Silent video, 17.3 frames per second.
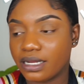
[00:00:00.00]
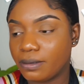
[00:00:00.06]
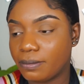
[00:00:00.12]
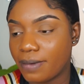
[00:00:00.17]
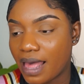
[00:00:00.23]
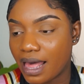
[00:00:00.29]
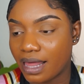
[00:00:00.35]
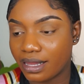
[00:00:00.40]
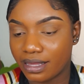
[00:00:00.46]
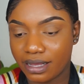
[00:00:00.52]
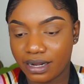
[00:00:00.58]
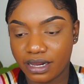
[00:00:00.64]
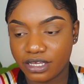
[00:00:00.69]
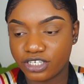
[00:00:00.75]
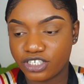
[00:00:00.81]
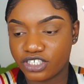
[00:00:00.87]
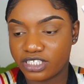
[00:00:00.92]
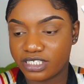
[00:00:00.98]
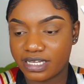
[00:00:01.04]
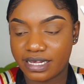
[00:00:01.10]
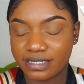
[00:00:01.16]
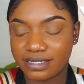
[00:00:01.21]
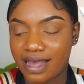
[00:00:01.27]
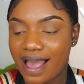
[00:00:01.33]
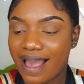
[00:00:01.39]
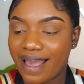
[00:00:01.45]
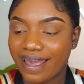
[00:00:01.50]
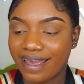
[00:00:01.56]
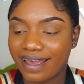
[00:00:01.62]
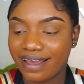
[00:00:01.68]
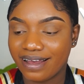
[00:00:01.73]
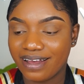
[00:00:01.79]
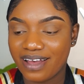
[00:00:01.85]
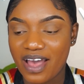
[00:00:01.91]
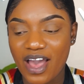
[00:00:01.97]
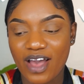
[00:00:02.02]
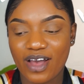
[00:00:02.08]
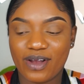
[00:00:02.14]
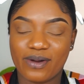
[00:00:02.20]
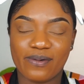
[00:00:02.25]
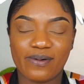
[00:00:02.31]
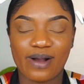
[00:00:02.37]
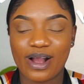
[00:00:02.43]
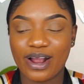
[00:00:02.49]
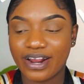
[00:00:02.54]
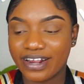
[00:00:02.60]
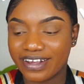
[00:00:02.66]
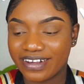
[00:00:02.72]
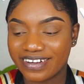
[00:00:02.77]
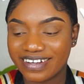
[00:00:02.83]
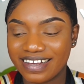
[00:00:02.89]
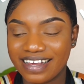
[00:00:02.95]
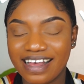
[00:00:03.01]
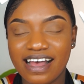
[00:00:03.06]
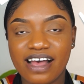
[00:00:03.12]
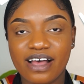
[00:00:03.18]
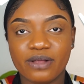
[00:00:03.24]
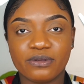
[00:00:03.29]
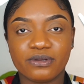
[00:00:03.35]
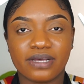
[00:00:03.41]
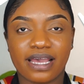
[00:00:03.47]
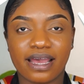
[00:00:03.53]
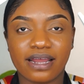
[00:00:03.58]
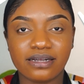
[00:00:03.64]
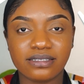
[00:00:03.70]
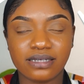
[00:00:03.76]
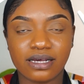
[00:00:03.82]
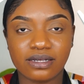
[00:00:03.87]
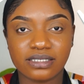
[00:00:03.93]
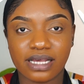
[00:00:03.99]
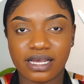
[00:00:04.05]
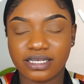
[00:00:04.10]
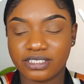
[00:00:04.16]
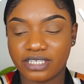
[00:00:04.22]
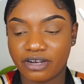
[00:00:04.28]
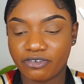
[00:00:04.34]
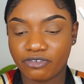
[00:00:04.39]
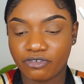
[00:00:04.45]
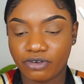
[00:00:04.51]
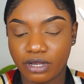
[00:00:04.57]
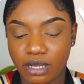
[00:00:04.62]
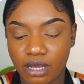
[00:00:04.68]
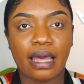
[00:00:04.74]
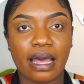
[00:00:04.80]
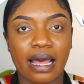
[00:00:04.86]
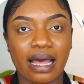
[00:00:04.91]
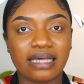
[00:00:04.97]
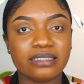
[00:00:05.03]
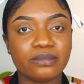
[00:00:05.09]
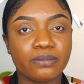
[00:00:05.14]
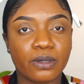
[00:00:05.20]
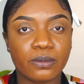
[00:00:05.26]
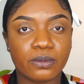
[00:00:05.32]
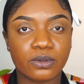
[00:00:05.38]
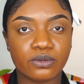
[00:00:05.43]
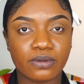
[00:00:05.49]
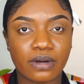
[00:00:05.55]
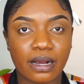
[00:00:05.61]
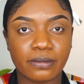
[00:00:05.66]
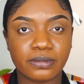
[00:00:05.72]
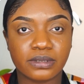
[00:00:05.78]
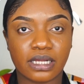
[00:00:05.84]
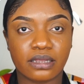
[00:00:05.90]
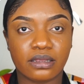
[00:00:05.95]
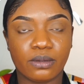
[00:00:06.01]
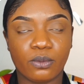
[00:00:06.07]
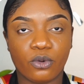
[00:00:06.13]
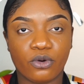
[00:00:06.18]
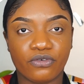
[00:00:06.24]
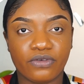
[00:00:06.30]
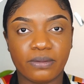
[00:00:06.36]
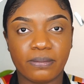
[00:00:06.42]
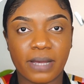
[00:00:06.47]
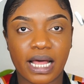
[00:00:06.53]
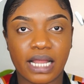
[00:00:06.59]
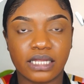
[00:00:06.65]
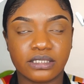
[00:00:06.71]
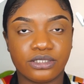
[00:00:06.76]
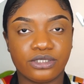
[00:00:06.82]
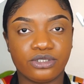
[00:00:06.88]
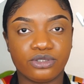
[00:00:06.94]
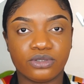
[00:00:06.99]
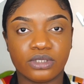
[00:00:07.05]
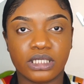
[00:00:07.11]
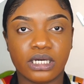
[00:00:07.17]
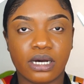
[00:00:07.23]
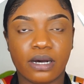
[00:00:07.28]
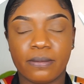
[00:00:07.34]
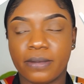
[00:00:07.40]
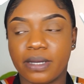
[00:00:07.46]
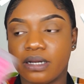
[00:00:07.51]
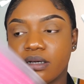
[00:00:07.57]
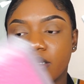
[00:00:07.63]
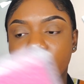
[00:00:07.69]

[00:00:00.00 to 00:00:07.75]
of the palette, it just says, "Hi, how are you?" Kind of sounds like Jeffree. It has bubble wraps that the Morphe palettes usually come in.